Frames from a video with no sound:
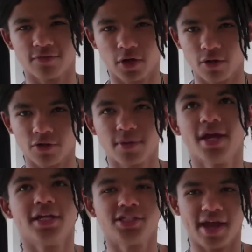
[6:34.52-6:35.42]
of all of them.
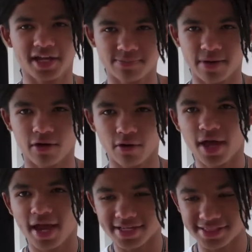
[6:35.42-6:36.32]
Jack Sparrow
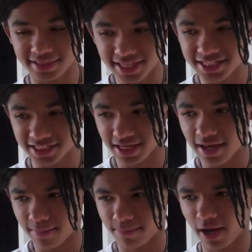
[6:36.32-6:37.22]
is the least
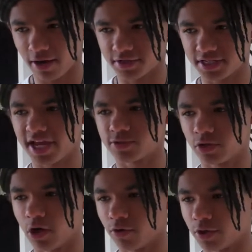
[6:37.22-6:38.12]
piratey, as
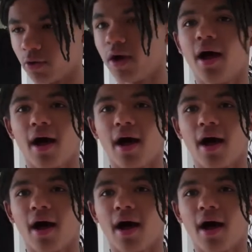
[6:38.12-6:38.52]
we all know.